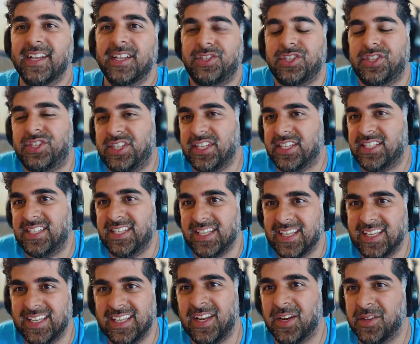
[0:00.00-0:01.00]
the 60,
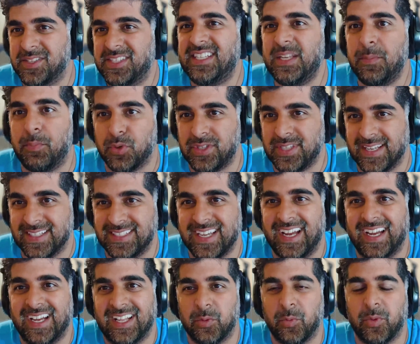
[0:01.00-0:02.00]
you know, 60
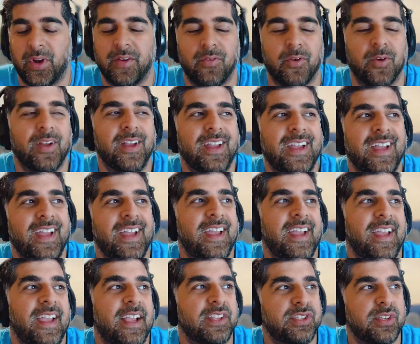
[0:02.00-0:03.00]
percentile or whatever. Sure.
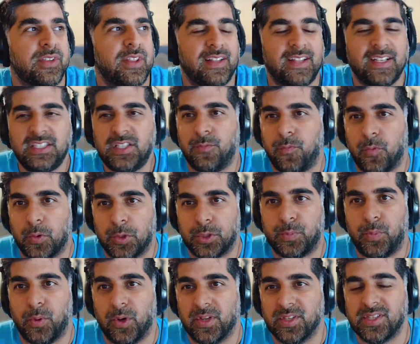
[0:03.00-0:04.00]
And so that, that's the
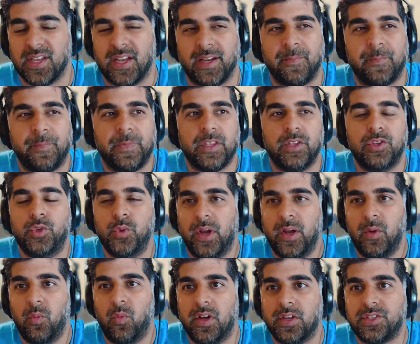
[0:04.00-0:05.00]
first part is like, do
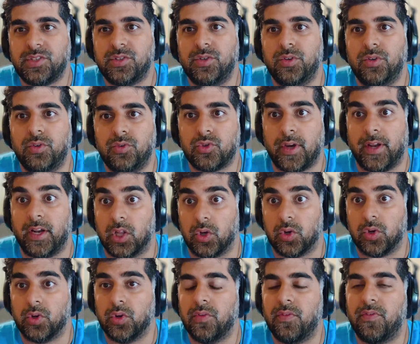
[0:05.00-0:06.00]
I want to try to
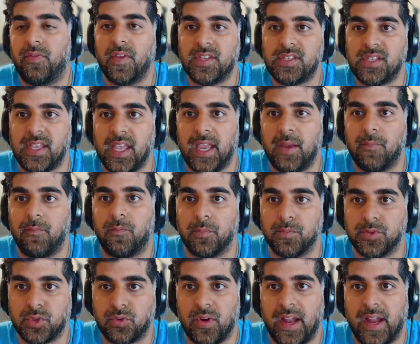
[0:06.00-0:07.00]
learn this game
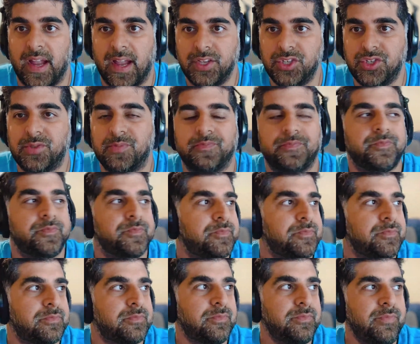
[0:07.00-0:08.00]
from scratch
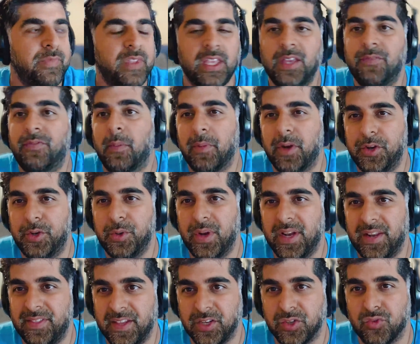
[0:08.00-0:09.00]
if I'm going to do
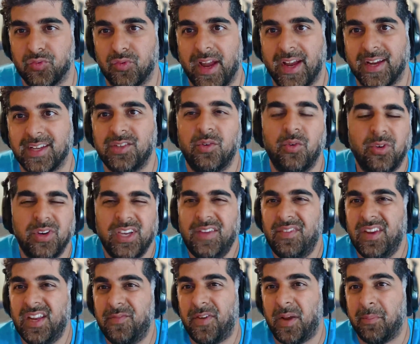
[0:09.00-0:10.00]
anything direct? Or
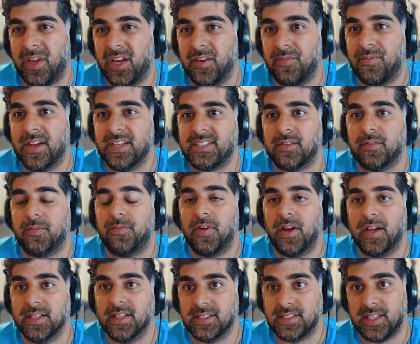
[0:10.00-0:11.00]
even if I'm going to invest in
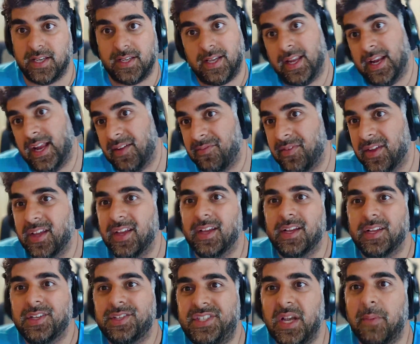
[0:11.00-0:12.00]
funds, I got to have
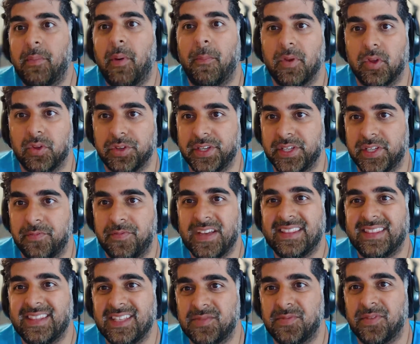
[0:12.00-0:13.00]
some ability to
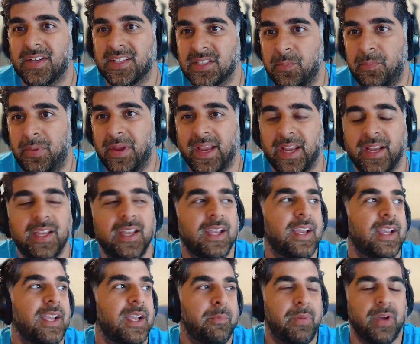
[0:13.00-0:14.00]
vet these funds and pick.
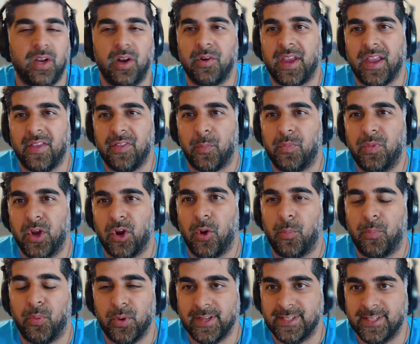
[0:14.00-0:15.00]
Yeah. But okay, they're, they're
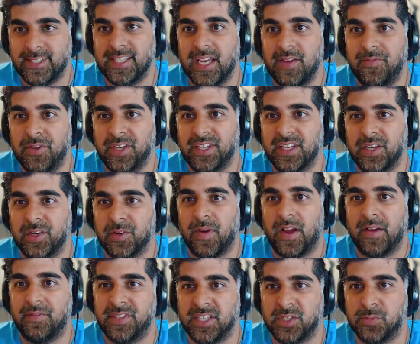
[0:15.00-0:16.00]
all pretty safe. You can get your
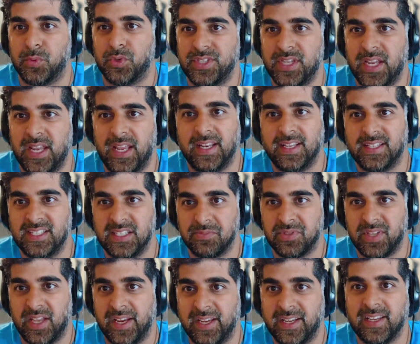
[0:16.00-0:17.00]
five, 6%. It
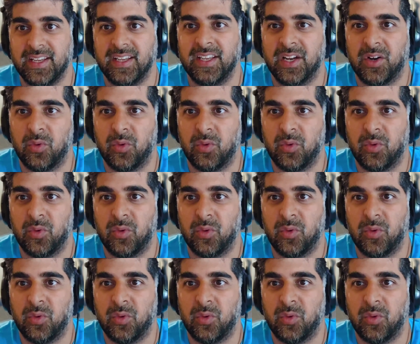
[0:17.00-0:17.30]
seems like, you know,